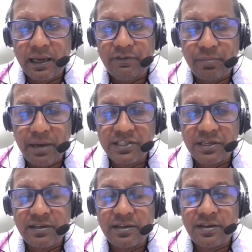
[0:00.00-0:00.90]

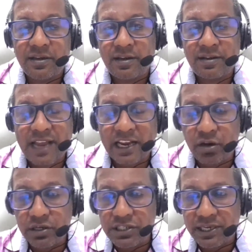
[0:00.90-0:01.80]
information
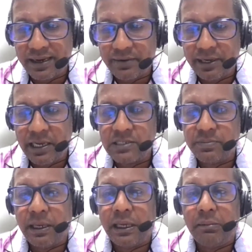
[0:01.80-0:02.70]
technology area
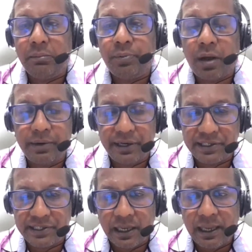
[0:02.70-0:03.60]
has become
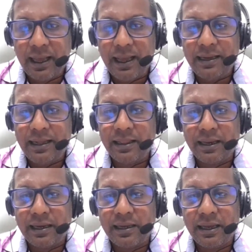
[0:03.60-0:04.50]
prominent, and I
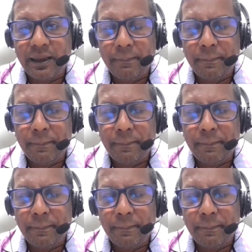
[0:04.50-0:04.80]
think